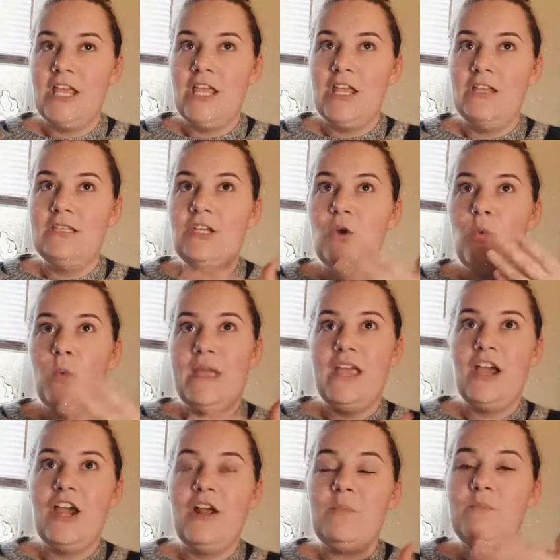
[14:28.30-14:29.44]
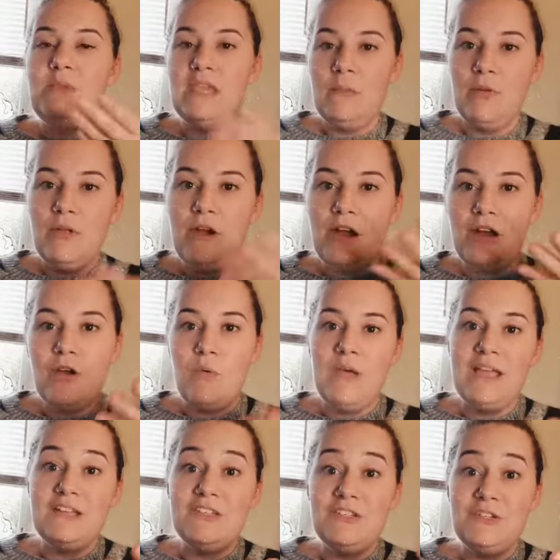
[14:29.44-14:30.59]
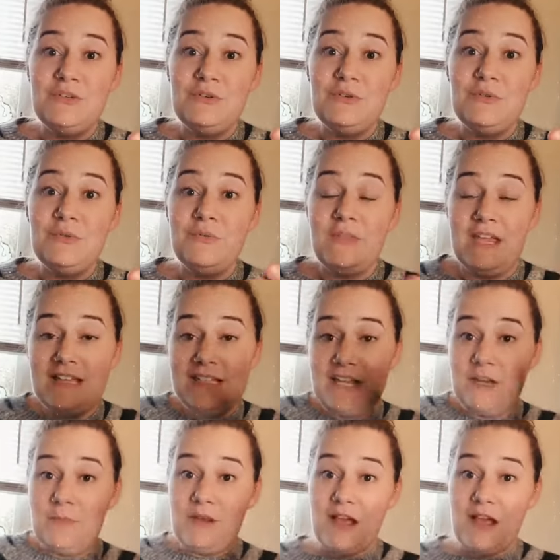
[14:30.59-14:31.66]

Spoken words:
to where people are going to, like I said,